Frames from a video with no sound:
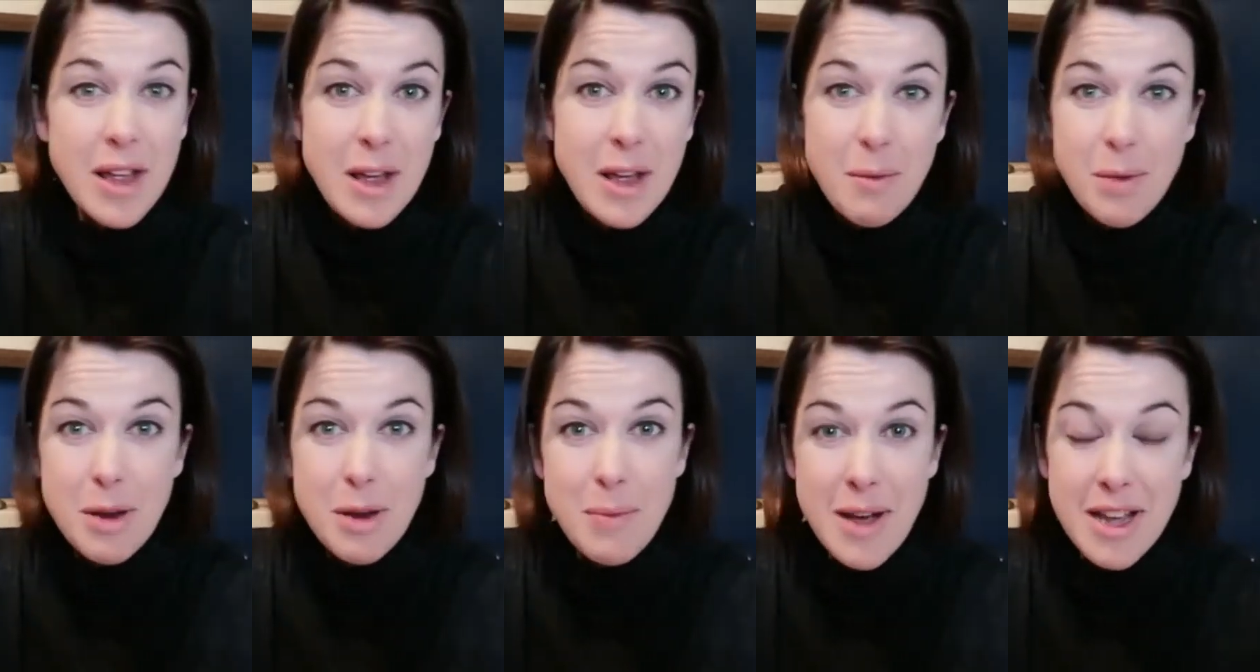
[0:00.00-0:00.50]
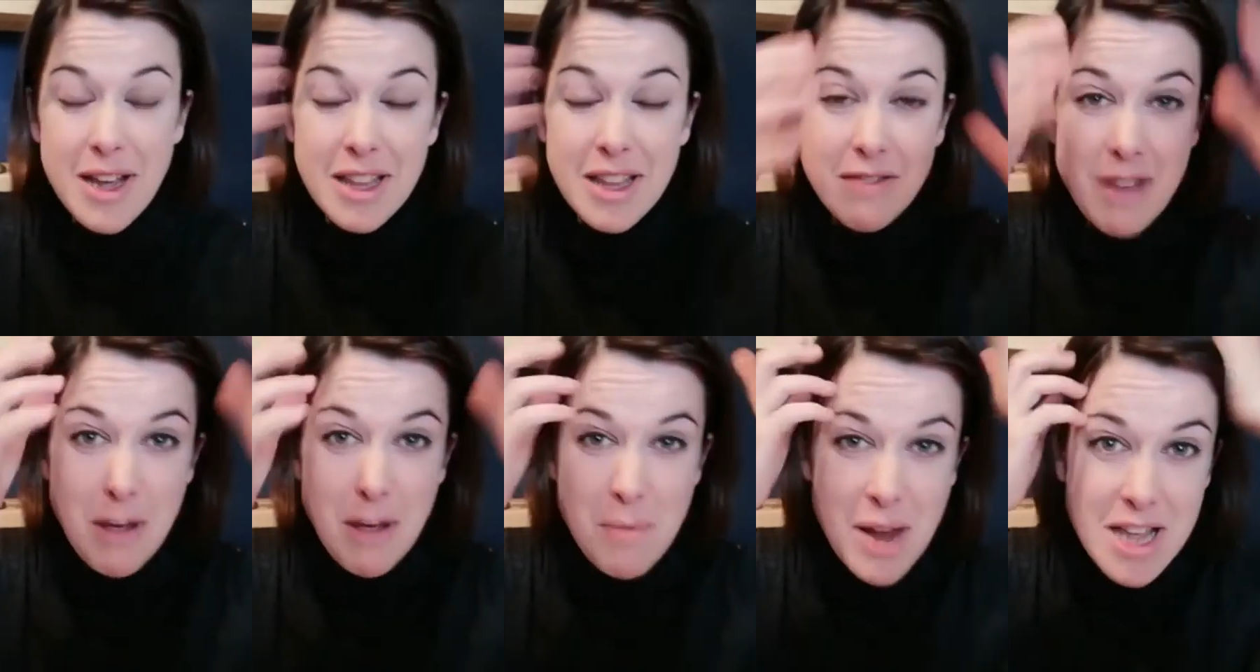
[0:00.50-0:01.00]
put it back in the
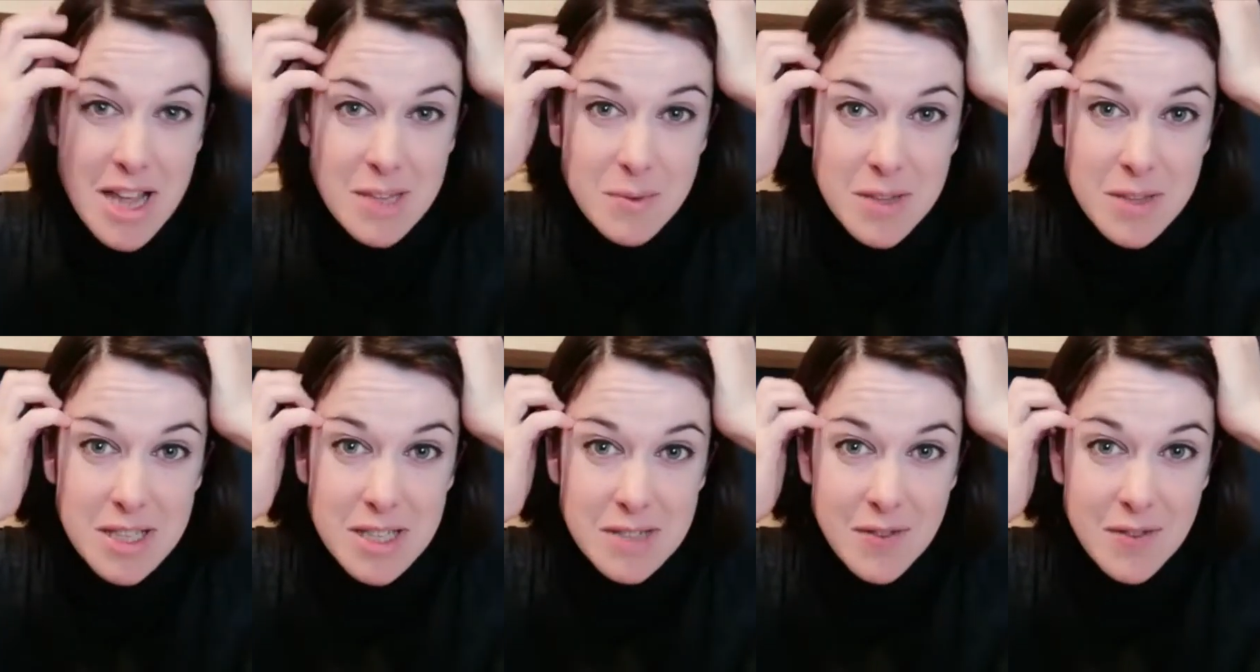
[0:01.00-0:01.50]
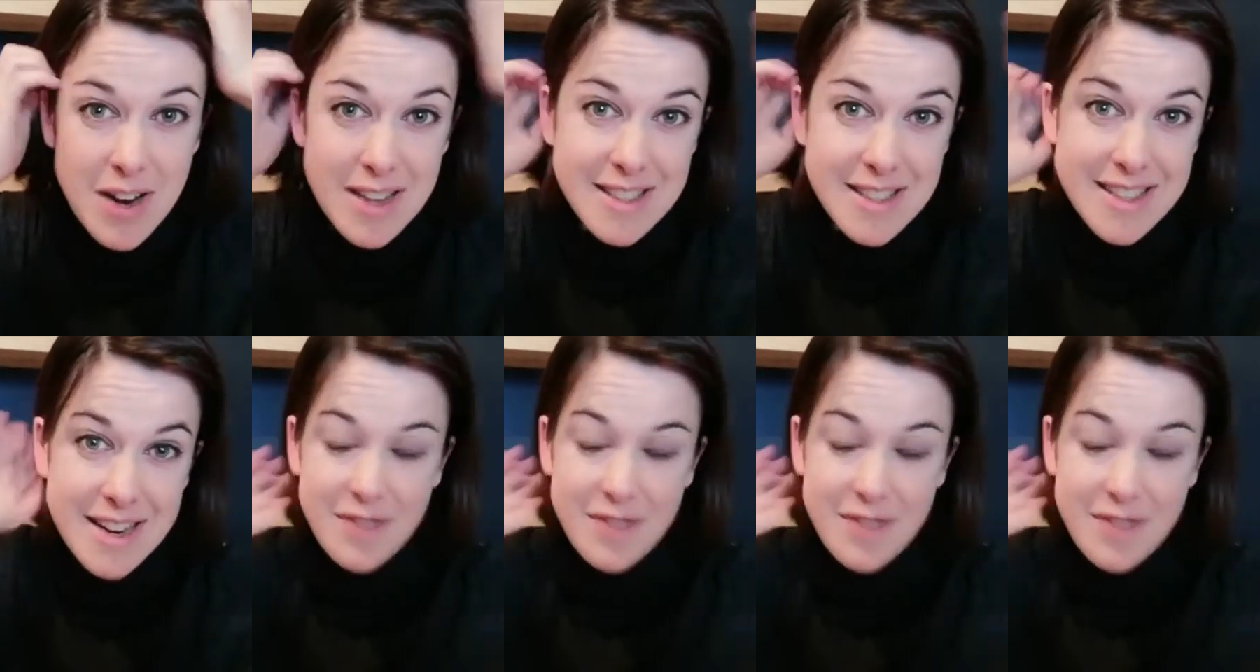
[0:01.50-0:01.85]
right place with its friends and I